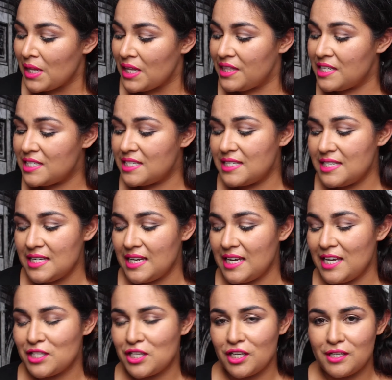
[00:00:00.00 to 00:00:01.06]
This
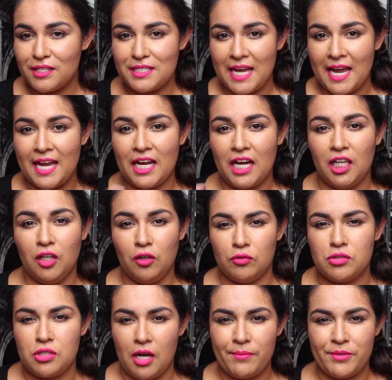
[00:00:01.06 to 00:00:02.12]
is going to take a
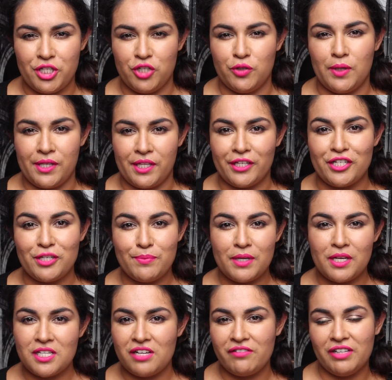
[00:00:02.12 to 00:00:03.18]
long time to do, I think, just
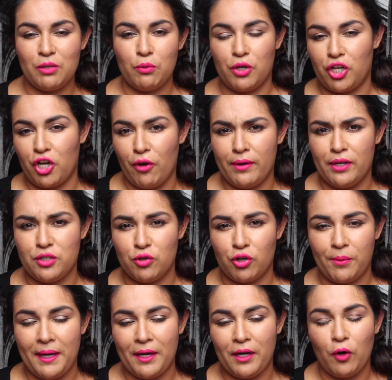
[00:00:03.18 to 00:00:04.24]
because I really want to go in and
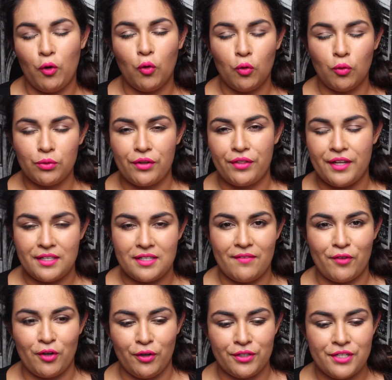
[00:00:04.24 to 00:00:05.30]
talk about all the things
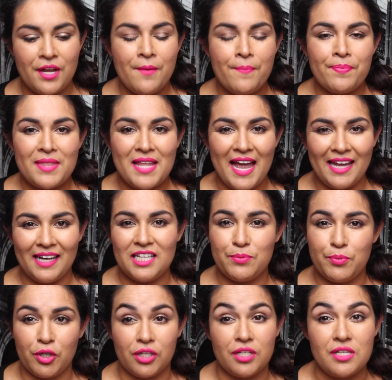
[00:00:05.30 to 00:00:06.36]
I've got, and let's
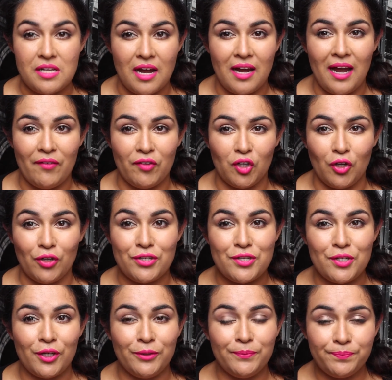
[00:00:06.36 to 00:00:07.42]
be honest, I have a lot.
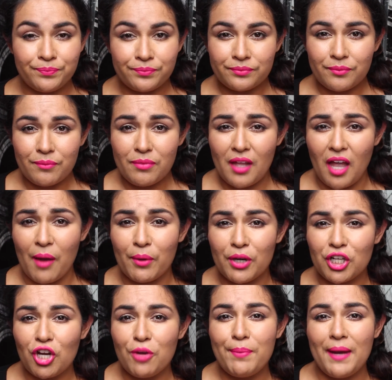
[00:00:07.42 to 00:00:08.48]
So I'm going
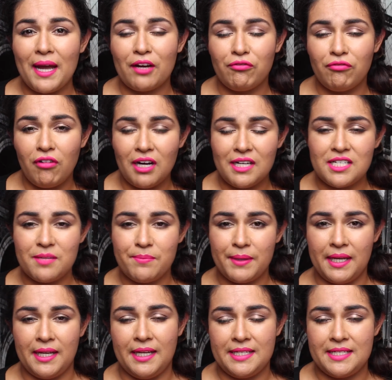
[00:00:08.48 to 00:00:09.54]
to go back right to the
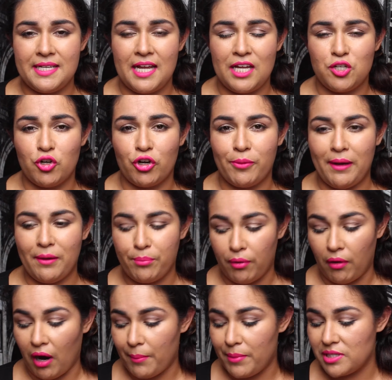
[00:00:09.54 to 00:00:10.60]
beginning today and talk about
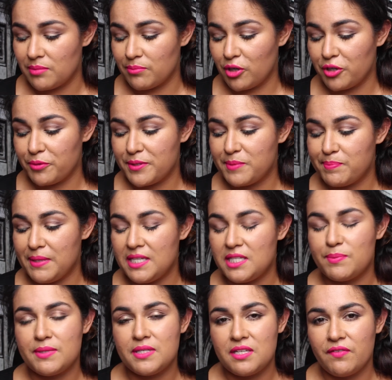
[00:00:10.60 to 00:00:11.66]
primers. I'm going to be
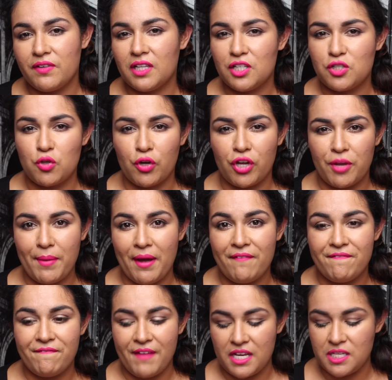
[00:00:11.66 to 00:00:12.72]
specifically talking about
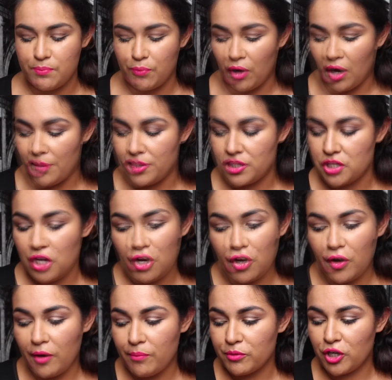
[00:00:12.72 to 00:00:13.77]
face primers.
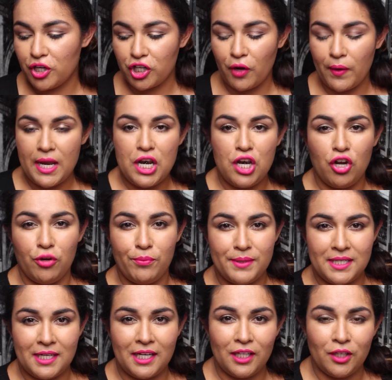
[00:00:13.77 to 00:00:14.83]
So I'm going to go in no
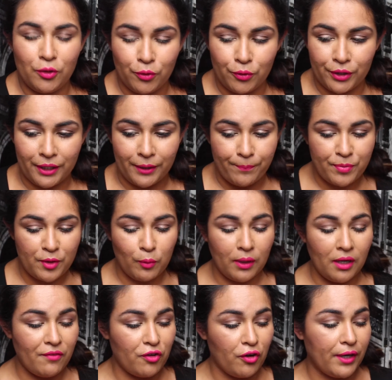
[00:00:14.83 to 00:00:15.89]
particular order.
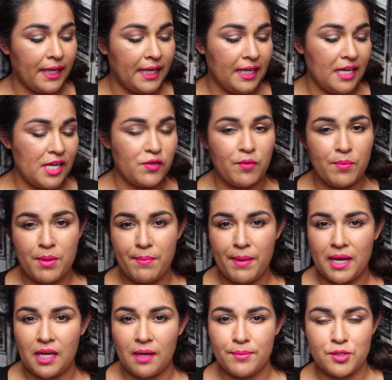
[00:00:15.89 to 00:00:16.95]
One I've got here is from the
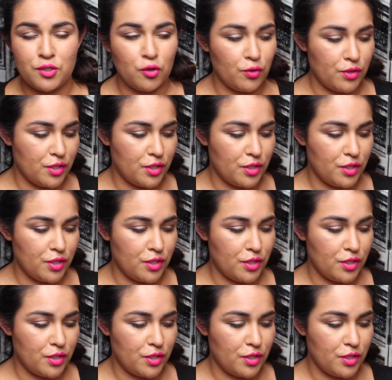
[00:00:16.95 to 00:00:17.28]
makeup store.